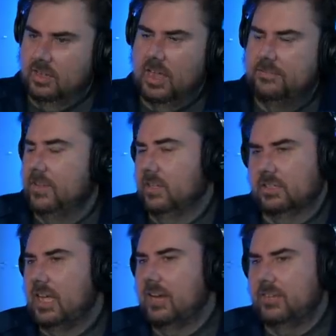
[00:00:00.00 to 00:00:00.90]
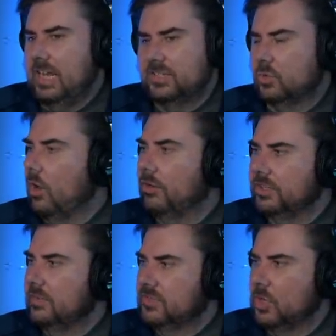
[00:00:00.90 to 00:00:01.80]
I feel like a lot of it has the
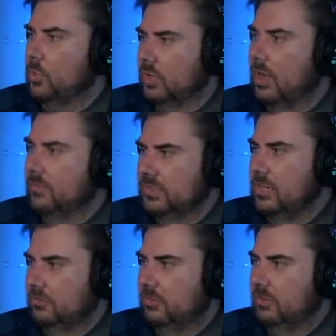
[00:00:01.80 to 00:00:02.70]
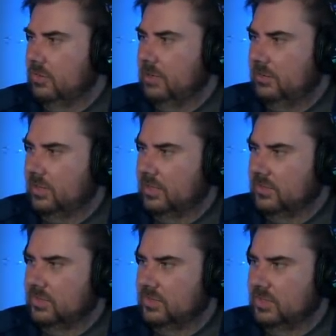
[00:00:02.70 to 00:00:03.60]
quality of stoner conversation about like
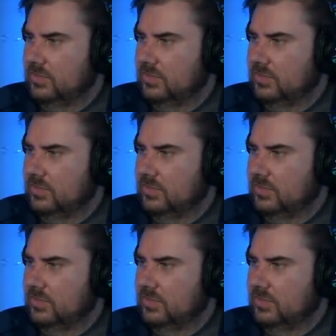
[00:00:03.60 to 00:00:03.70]
it's just